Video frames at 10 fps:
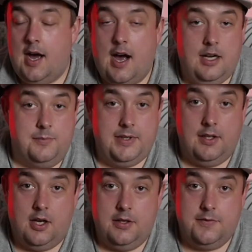I'll be
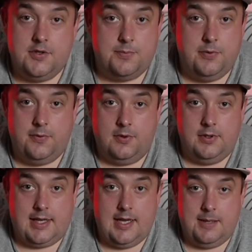live just before the
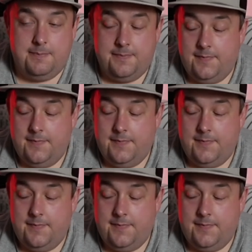game,